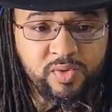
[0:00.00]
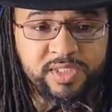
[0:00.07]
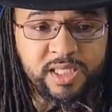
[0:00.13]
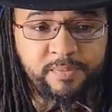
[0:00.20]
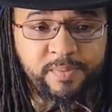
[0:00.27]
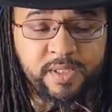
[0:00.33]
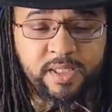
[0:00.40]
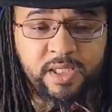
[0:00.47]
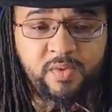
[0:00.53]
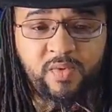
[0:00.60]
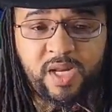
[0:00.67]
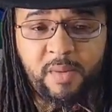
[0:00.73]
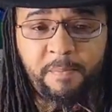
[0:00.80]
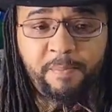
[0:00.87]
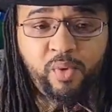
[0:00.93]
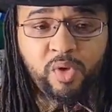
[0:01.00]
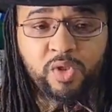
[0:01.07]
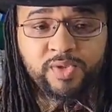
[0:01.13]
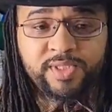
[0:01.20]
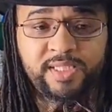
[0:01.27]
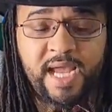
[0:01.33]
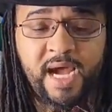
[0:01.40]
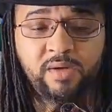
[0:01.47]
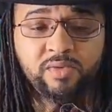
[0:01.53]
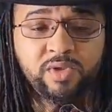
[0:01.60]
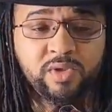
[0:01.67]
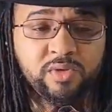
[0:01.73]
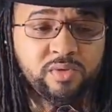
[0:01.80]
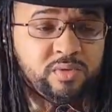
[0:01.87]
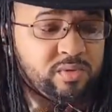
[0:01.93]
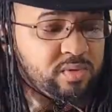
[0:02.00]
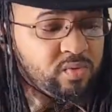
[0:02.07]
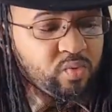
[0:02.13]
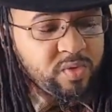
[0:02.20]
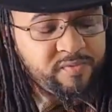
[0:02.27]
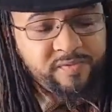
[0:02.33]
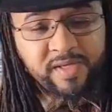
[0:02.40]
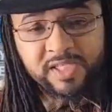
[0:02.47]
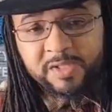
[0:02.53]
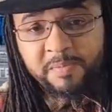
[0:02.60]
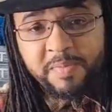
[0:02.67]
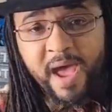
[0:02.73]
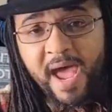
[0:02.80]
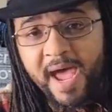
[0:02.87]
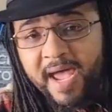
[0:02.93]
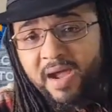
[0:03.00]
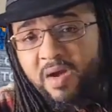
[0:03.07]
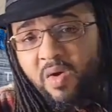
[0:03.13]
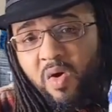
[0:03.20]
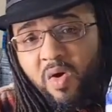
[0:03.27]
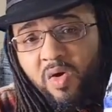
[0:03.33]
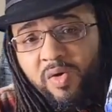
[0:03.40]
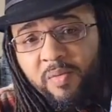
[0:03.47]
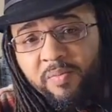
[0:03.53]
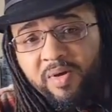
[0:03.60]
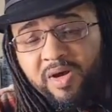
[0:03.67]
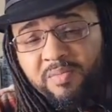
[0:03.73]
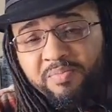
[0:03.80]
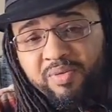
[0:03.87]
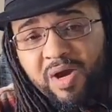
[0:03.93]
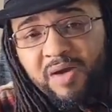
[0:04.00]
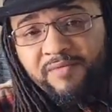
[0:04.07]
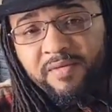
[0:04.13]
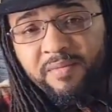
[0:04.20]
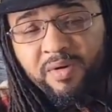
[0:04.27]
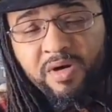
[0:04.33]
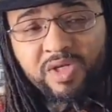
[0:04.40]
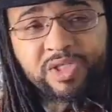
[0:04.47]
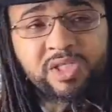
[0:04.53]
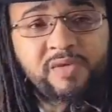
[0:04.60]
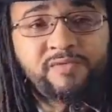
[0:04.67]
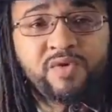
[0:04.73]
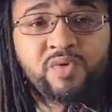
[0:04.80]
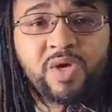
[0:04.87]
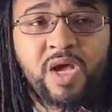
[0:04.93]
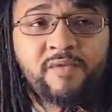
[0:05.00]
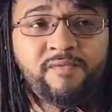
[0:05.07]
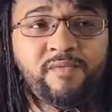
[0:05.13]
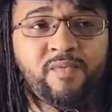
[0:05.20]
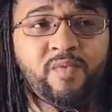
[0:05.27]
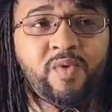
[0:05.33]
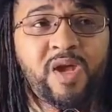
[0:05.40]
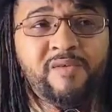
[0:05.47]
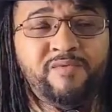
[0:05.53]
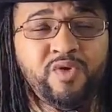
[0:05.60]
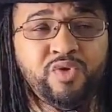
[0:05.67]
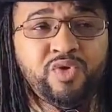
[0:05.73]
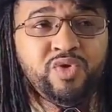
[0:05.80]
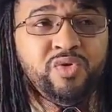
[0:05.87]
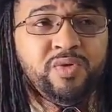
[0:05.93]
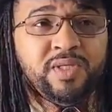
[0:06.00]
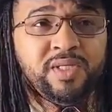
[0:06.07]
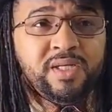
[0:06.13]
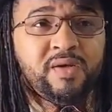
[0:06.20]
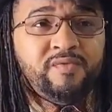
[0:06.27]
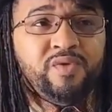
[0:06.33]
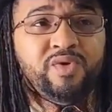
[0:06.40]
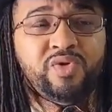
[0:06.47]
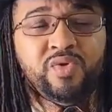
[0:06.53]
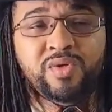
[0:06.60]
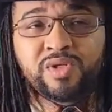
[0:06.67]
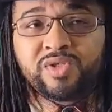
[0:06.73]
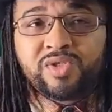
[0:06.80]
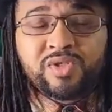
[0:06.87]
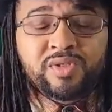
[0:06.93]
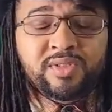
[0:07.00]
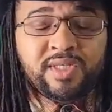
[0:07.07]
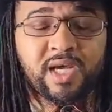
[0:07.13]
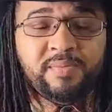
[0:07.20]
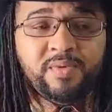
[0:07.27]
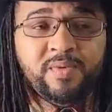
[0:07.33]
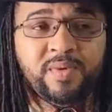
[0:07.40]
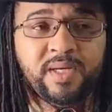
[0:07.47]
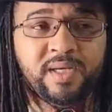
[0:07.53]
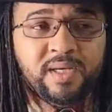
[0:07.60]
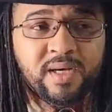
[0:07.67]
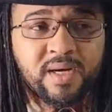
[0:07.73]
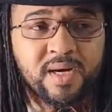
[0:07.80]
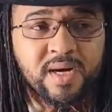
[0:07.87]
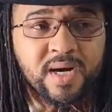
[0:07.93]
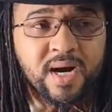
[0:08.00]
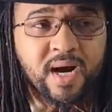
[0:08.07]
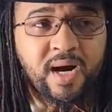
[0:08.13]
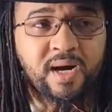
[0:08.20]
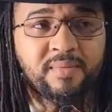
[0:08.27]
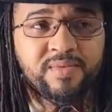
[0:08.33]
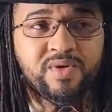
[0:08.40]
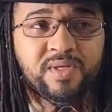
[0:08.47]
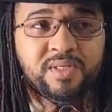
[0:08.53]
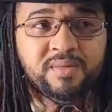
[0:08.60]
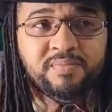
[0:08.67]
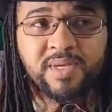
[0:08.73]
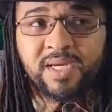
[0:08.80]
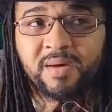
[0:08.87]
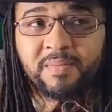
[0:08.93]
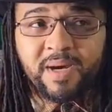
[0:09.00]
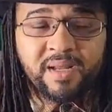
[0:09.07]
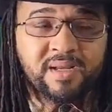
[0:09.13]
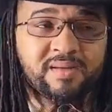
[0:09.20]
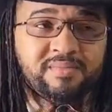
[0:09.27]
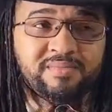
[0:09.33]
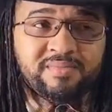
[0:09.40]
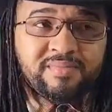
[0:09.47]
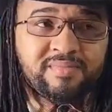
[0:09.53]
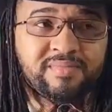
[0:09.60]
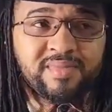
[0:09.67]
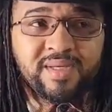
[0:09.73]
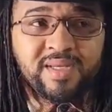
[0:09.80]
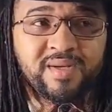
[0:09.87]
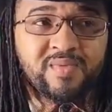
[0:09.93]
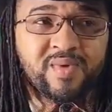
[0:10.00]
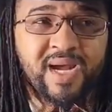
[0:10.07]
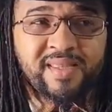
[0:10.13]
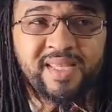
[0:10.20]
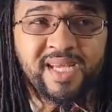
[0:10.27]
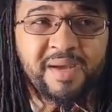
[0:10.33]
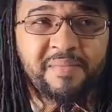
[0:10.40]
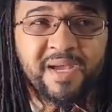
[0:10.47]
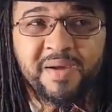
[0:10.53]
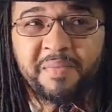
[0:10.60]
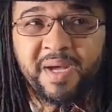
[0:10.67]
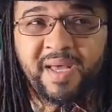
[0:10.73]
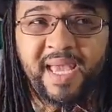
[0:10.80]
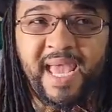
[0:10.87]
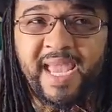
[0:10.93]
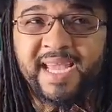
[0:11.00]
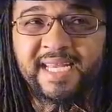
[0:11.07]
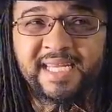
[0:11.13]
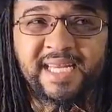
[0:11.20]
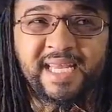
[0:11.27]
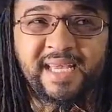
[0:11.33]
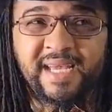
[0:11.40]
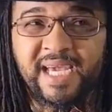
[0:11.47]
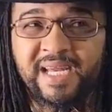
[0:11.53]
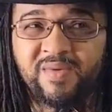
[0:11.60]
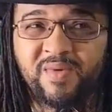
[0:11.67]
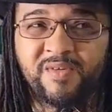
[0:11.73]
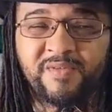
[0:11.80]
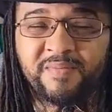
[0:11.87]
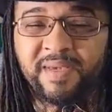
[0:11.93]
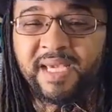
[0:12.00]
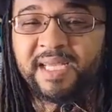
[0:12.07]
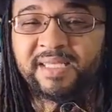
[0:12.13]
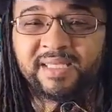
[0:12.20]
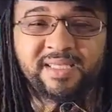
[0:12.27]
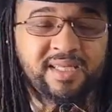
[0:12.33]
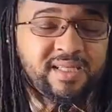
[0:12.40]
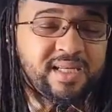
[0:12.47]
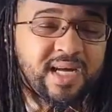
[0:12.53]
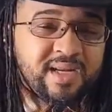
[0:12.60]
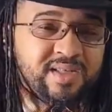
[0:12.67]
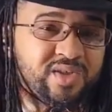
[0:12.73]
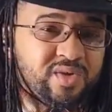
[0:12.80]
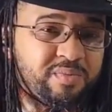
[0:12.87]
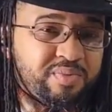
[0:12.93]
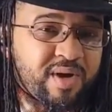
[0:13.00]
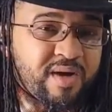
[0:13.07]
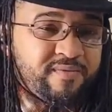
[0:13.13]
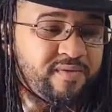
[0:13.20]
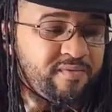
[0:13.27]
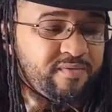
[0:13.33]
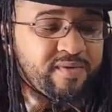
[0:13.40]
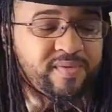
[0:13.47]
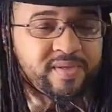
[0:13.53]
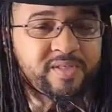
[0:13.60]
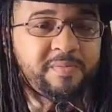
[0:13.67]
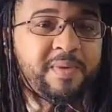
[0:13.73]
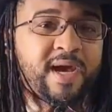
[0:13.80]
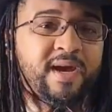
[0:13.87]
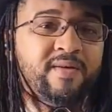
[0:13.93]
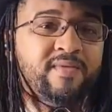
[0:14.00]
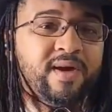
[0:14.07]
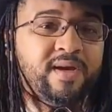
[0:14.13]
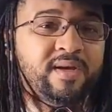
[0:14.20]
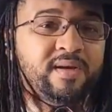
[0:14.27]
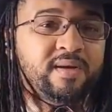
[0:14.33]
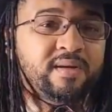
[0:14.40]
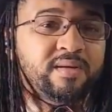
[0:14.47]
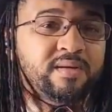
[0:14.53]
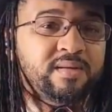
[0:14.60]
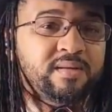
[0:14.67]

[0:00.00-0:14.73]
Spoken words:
typically when it boils down to, with this bag, on a good profit margin, if you do it a certain type of way, you can make about anywhere. I think I make about anywhere from $8 to $10 in the profit for this bag right here.